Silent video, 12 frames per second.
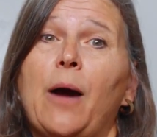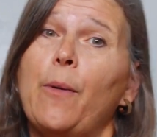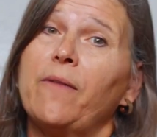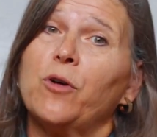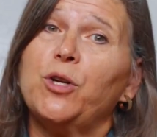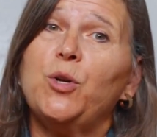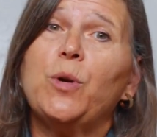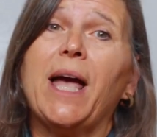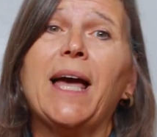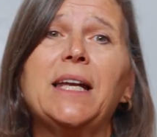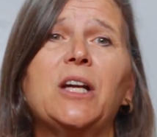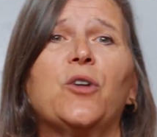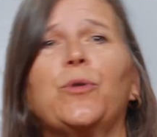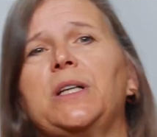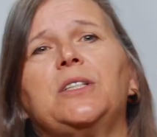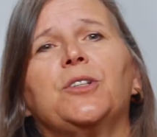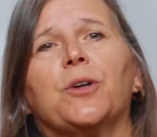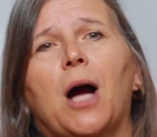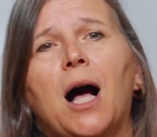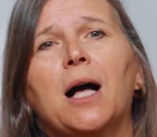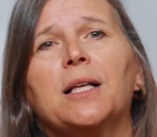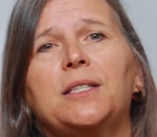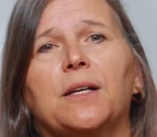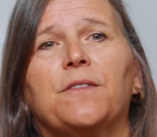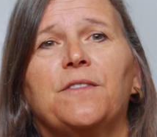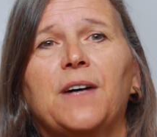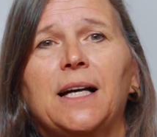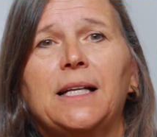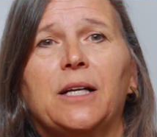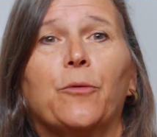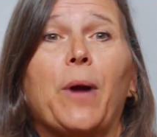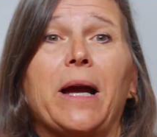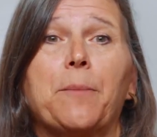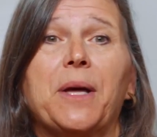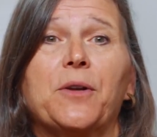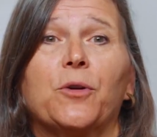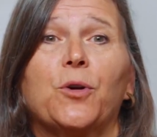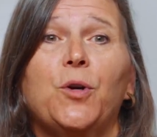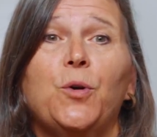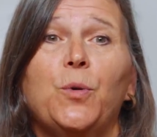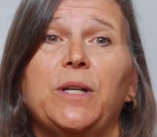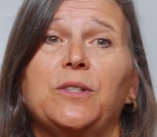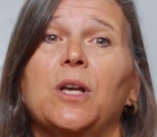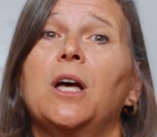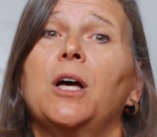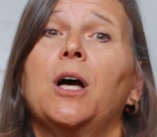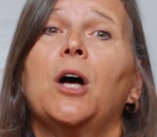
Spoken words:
However, you can increase your odds of finding a recommender who is